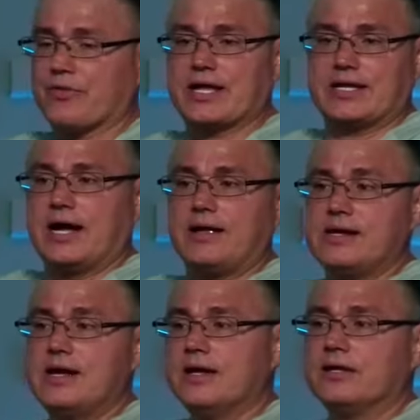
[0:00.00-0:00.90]
Like, God,
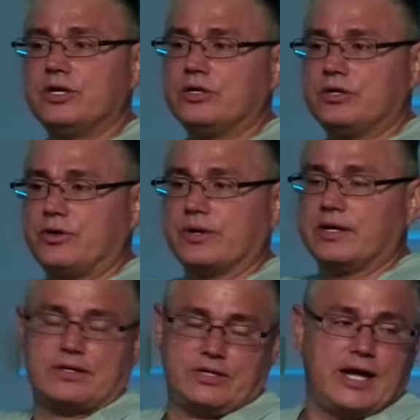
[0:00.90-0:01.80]
you know,
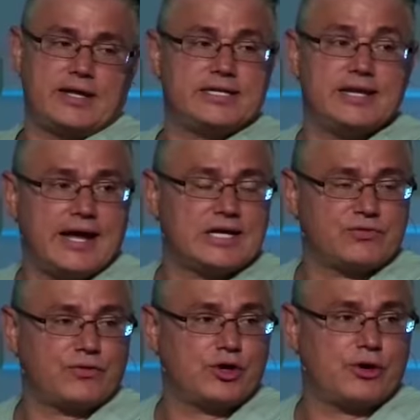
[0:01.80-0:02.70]
God didn't ask
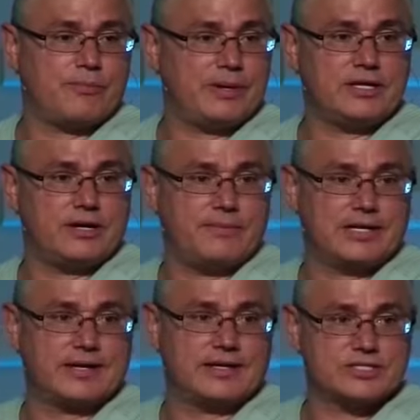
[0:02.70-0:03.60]
for your opinion
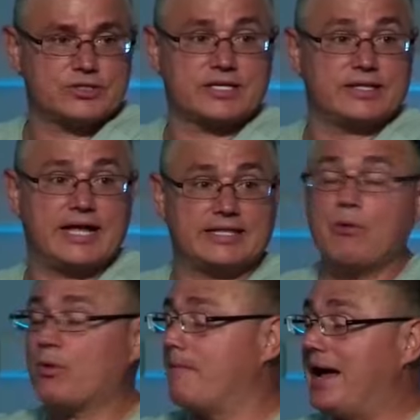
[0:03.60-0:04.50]
about that. Seriously, like, they
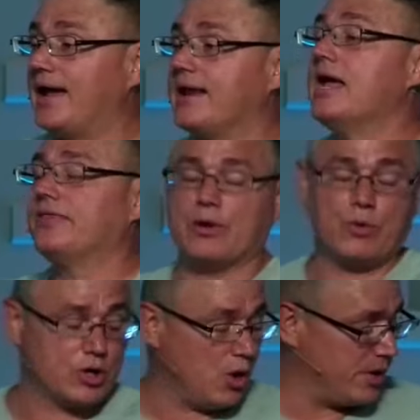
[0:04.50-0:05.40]
were mad. They were
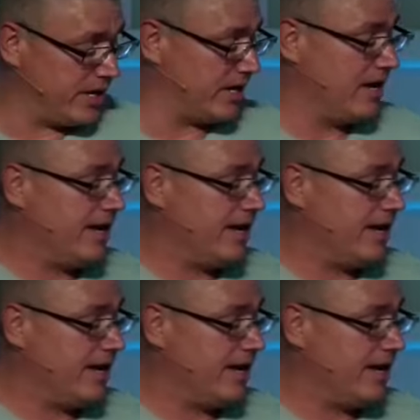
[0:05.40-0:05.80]
going,